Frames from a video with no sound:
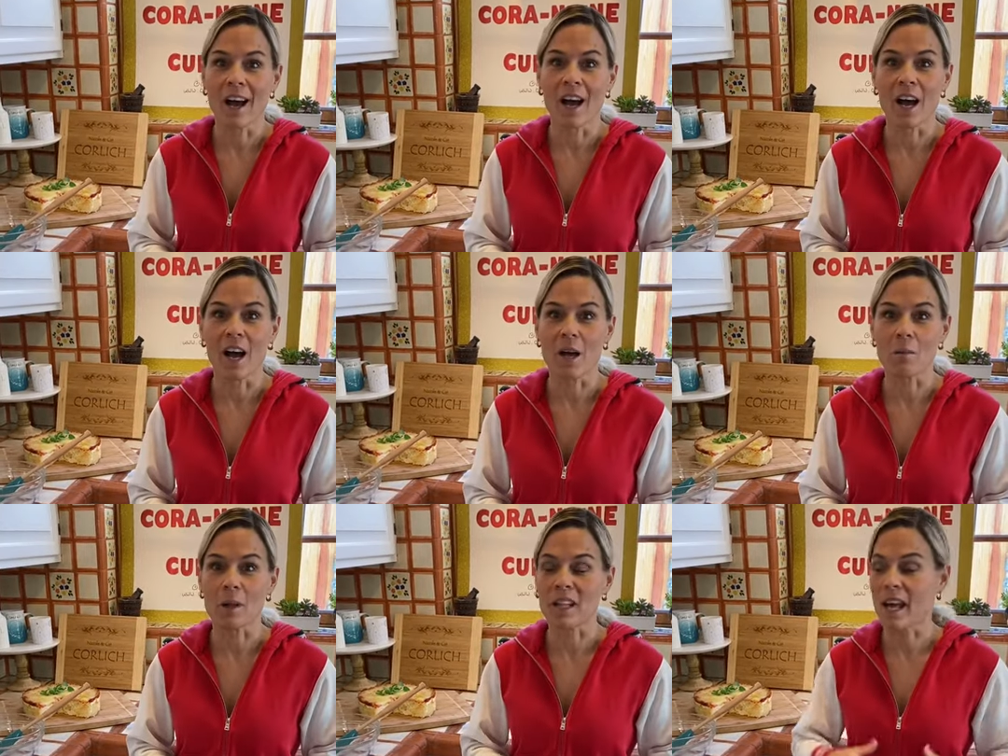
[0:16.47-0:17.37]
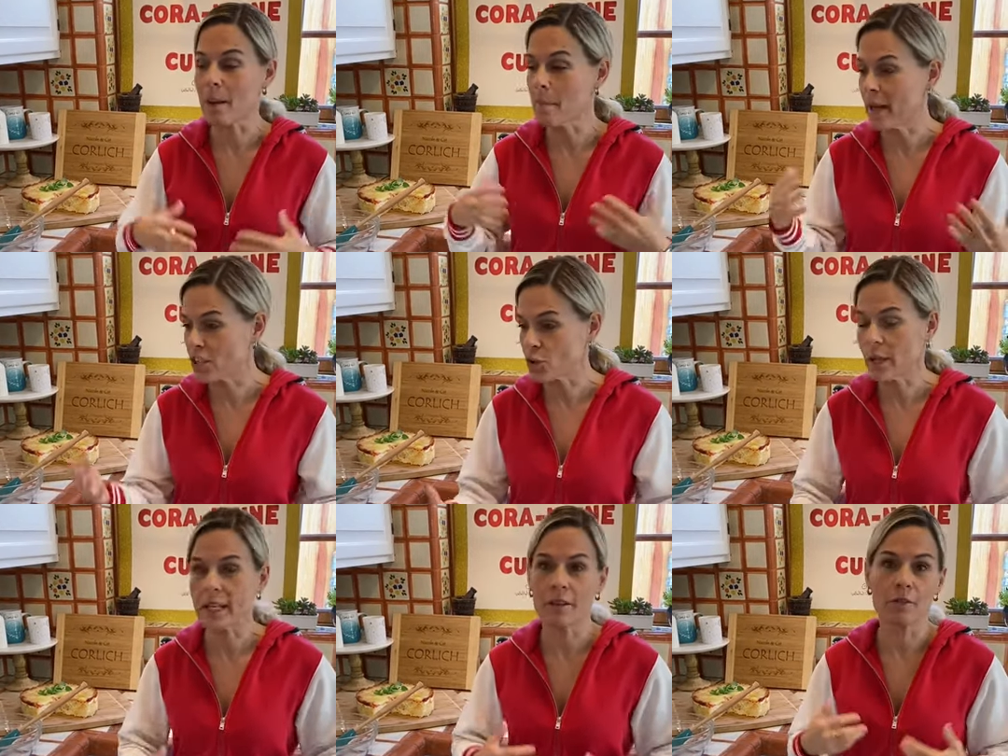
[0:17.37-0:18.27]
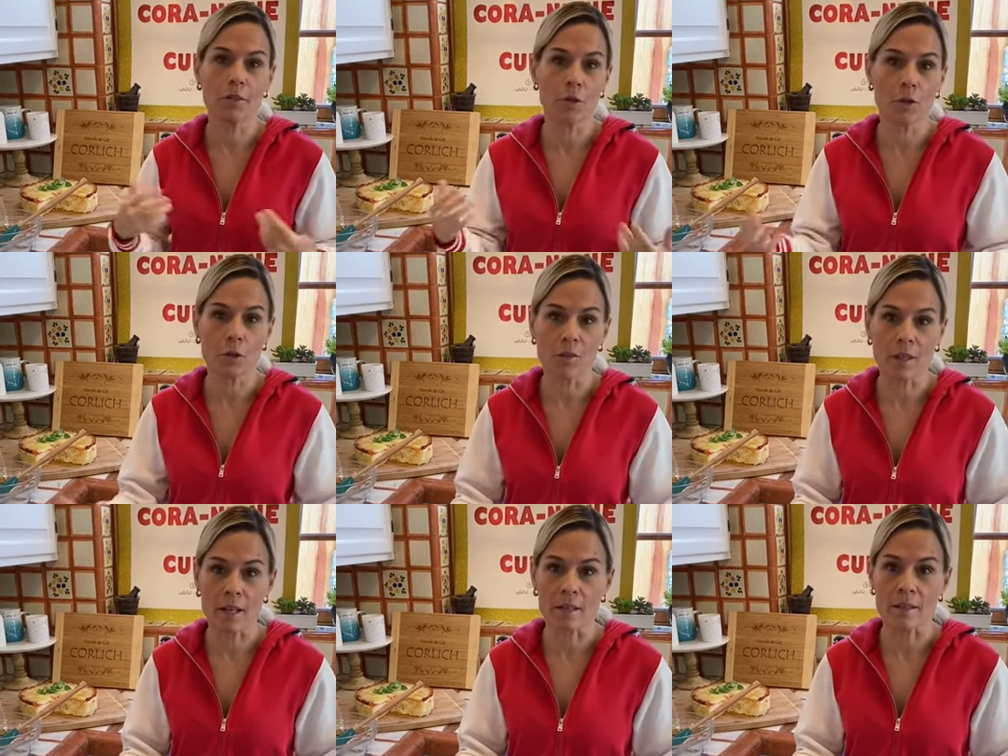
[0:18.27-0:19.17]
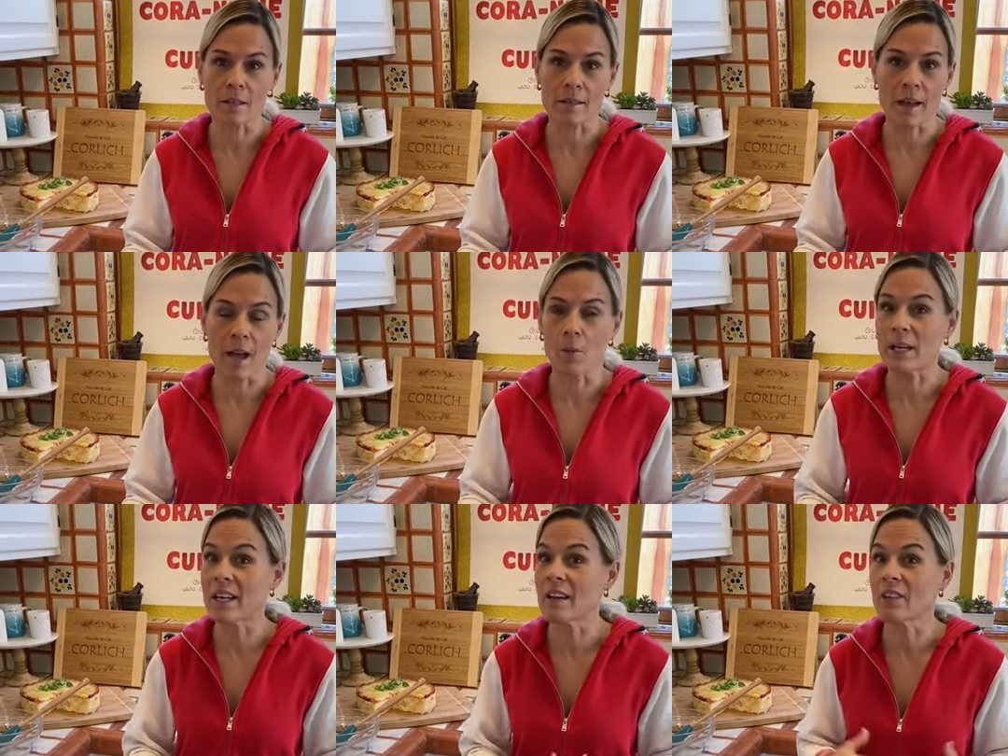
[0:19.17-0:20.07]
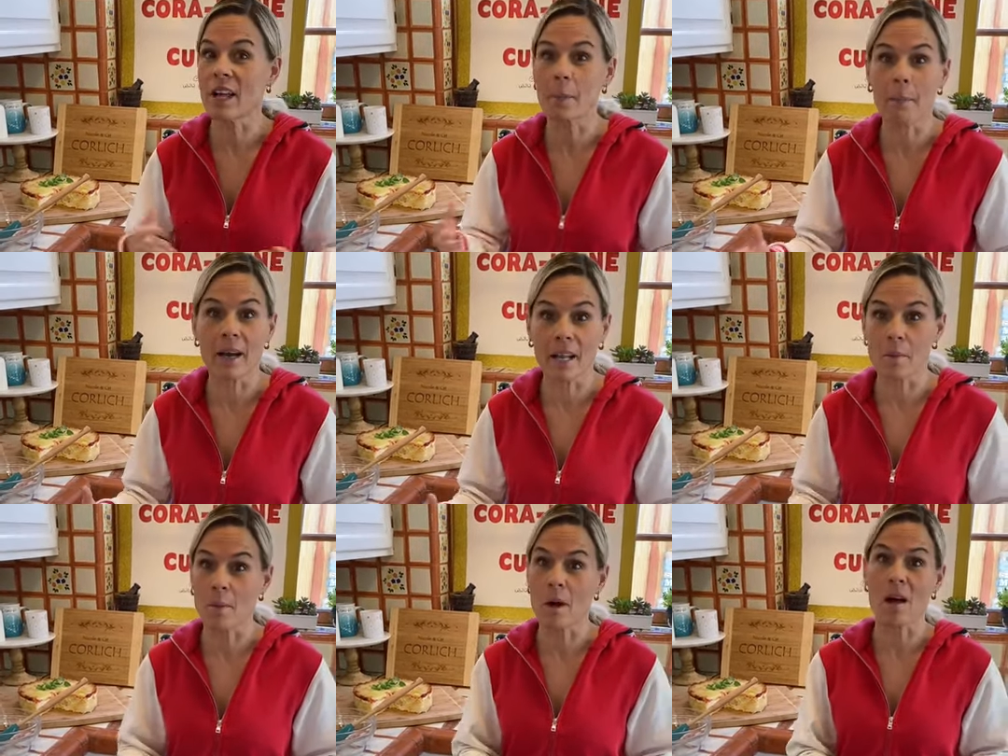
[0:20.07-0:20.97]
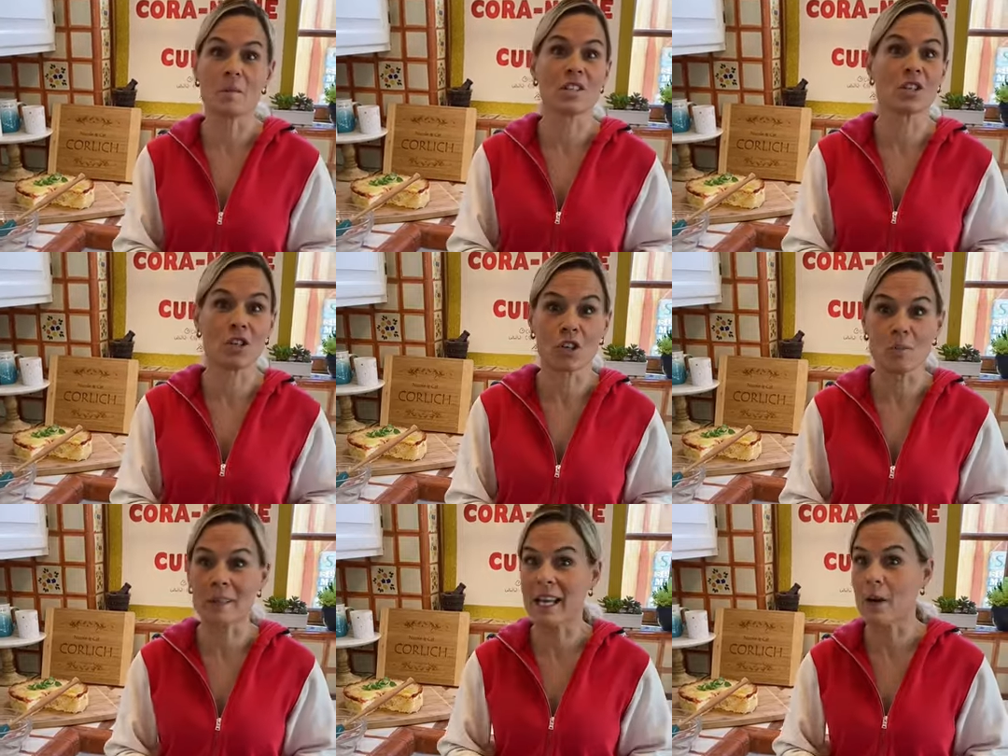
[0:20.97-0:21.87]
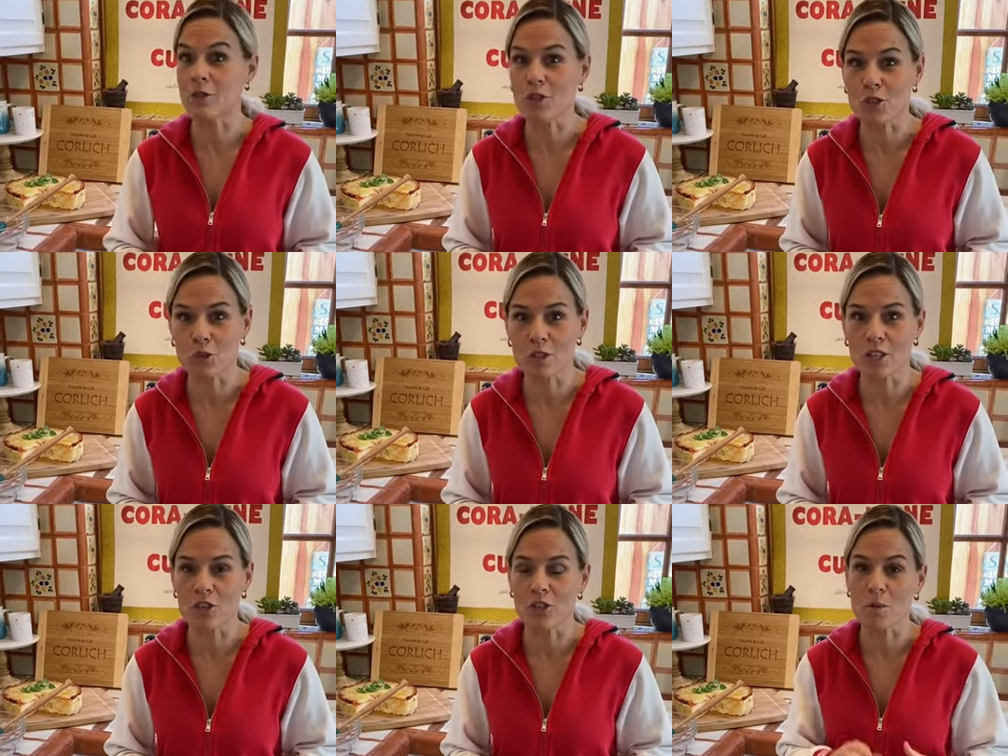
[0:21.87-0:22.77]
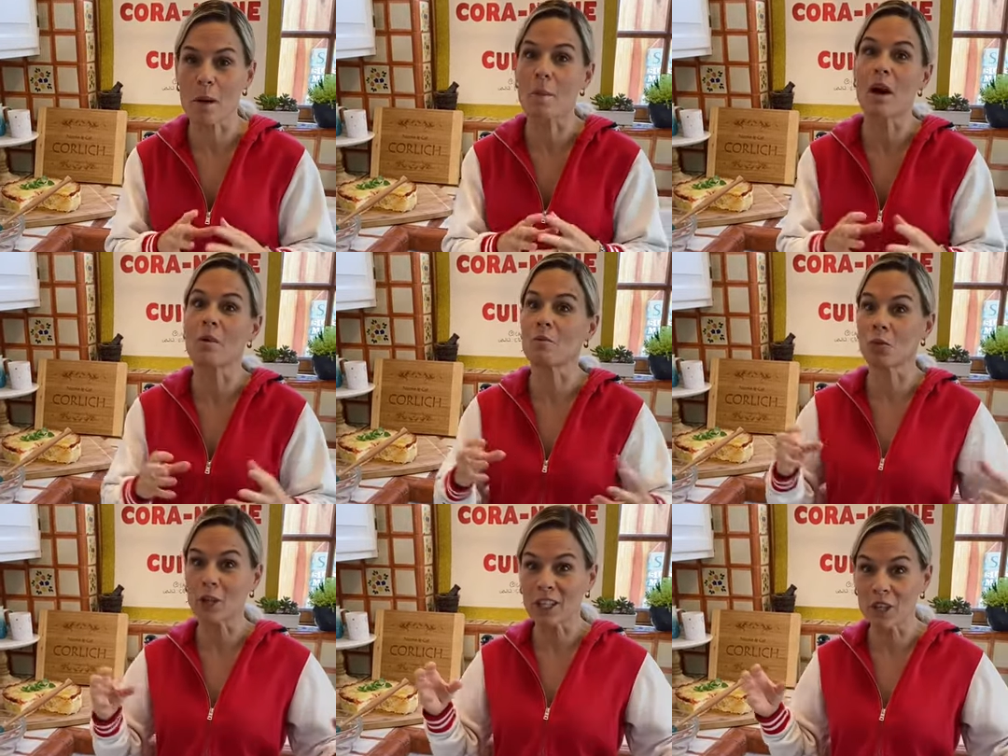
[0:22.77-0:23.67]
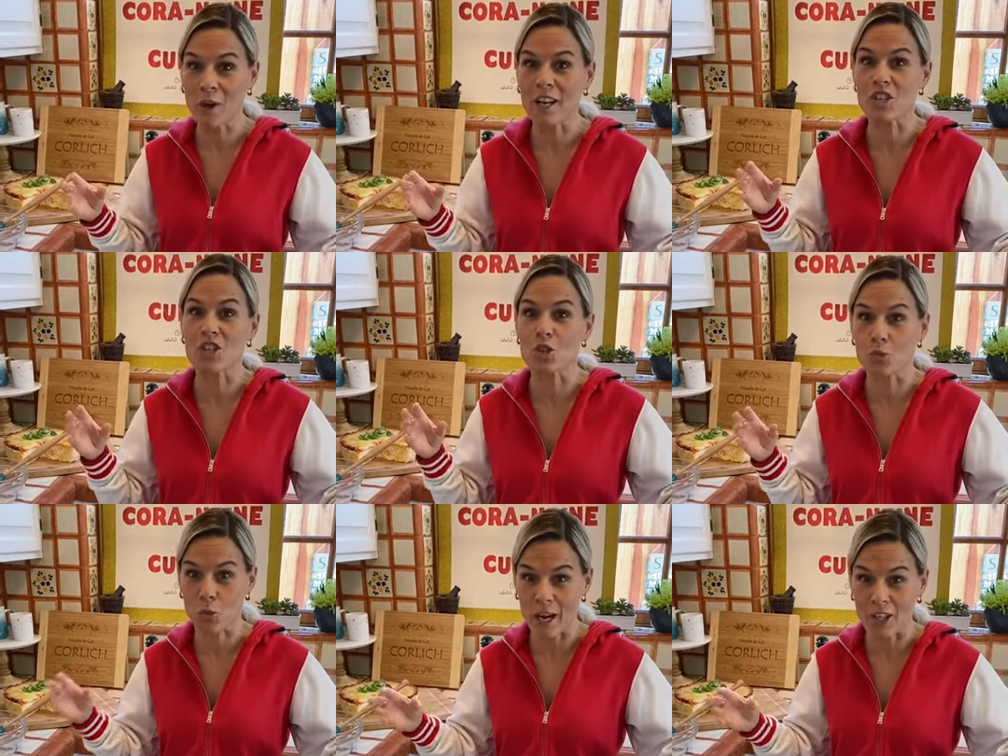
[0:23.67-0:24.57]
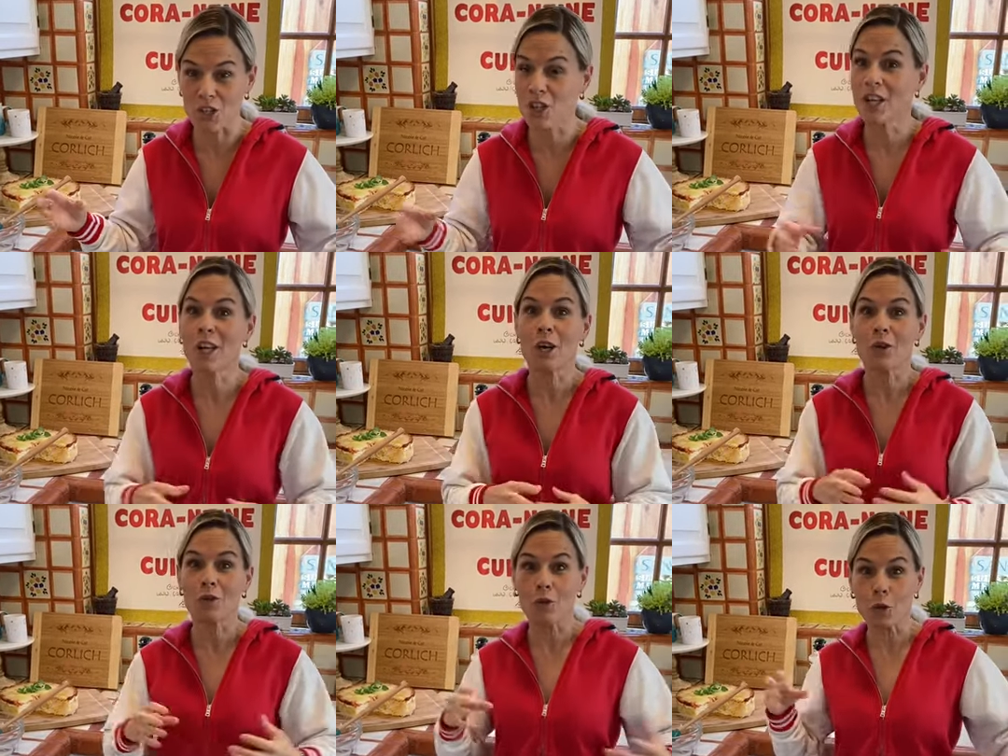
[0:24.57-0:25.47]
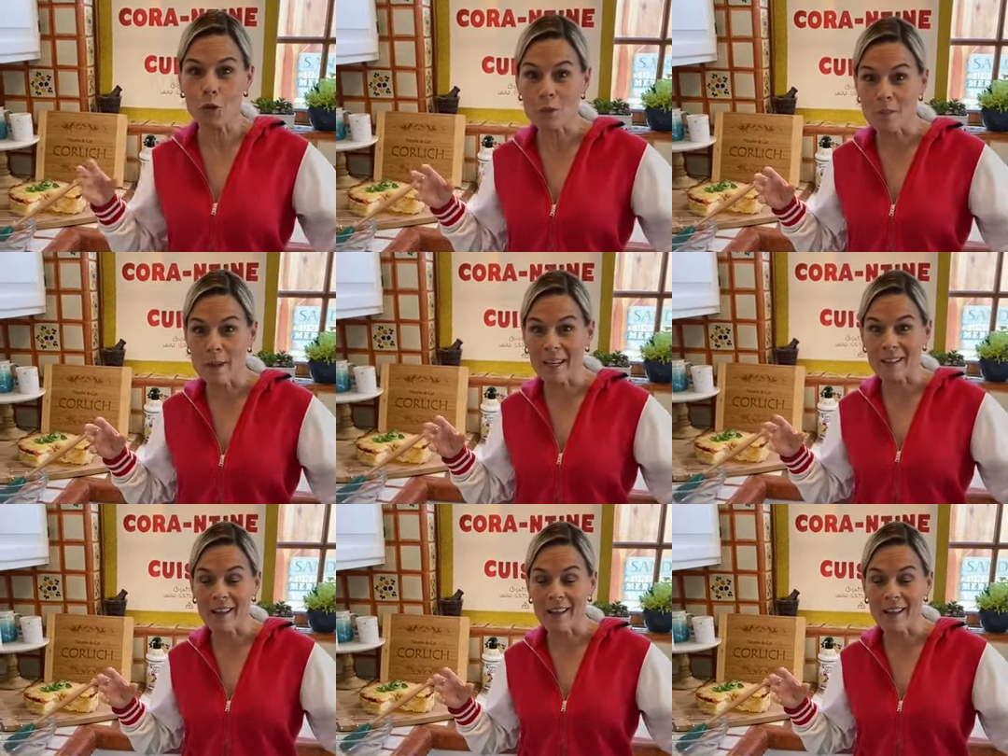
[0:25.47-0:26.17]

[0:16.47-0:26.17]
Um, a lot of Mediterranean food and things like that. We didn't have a lot of money. My mom was a nurse. My dad was a school teacher. So my mom really knew how to stretch food to make it